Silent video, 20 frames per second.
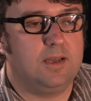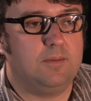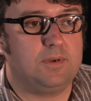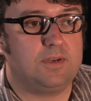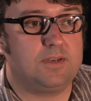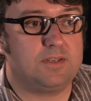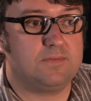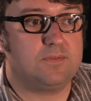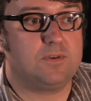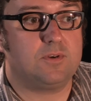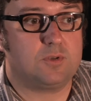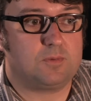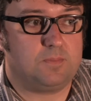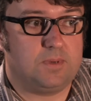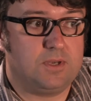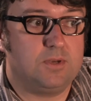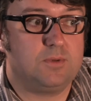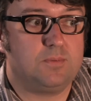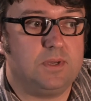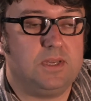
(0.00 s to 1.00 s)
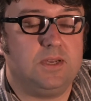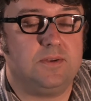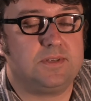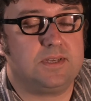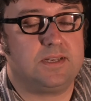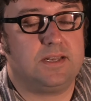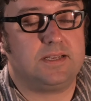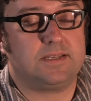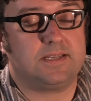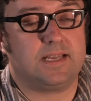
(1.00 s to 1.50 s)
Because of course, because we're
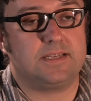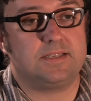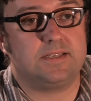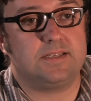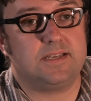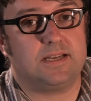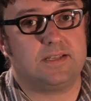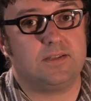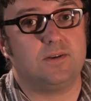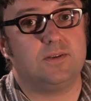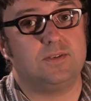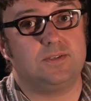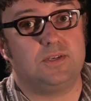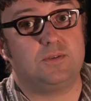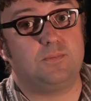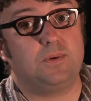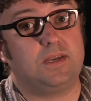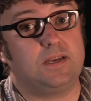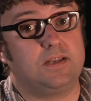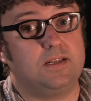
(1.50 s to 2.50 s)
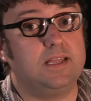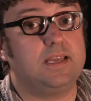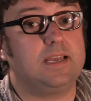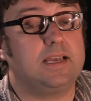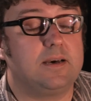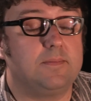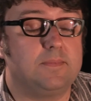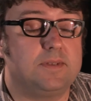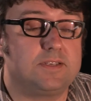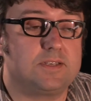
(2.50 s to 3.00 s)
using linked data technologies, we can link
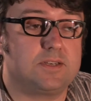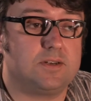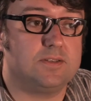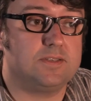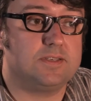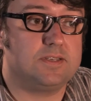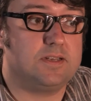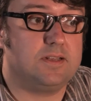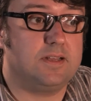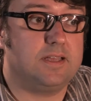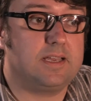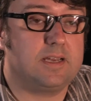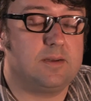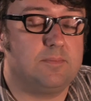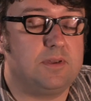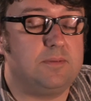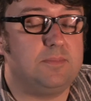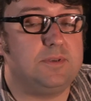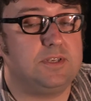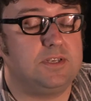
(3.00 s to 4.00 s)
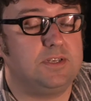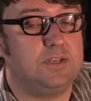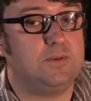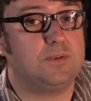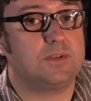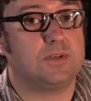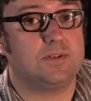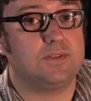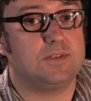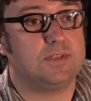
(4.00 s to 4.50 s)
up this content, link up BBC News
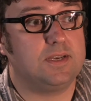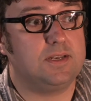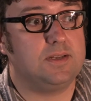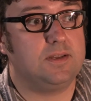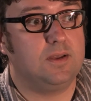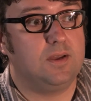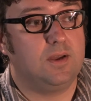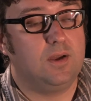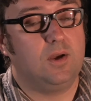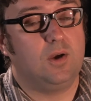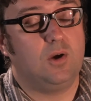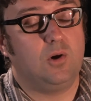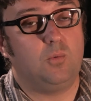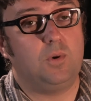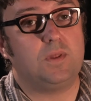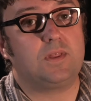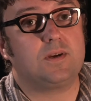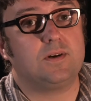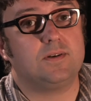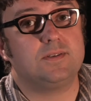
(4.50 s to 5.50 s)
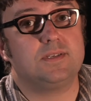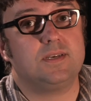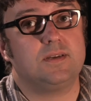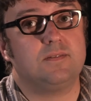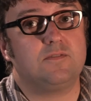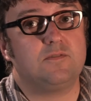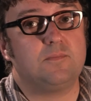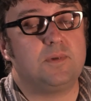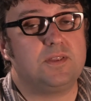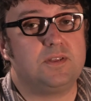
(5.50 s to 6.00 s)
content with content
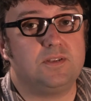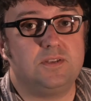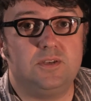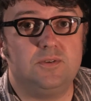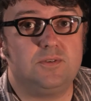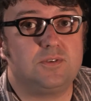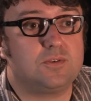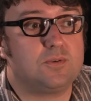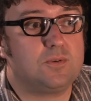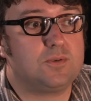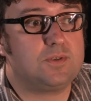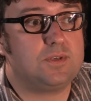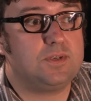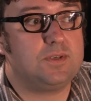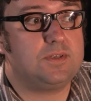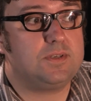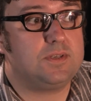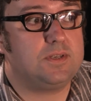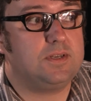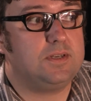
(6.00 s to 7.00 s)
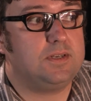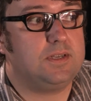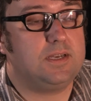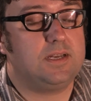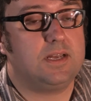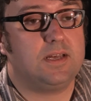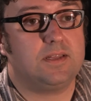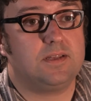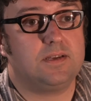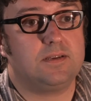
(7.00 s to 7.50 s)
from other news sources and
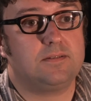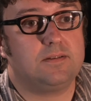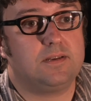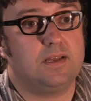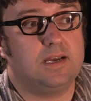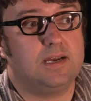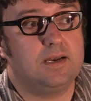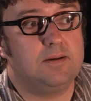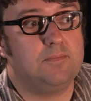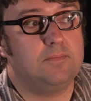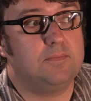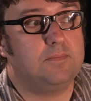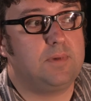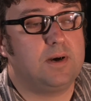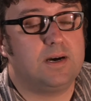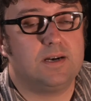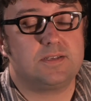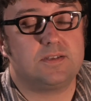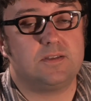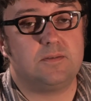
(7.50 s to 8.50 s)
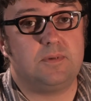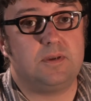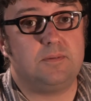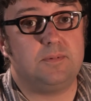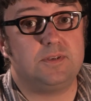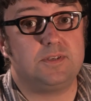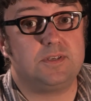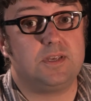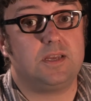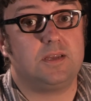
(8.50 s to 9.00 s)
indeed other parts of the
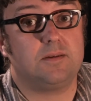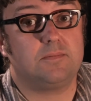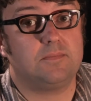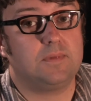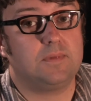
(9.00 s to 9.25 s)
BBC.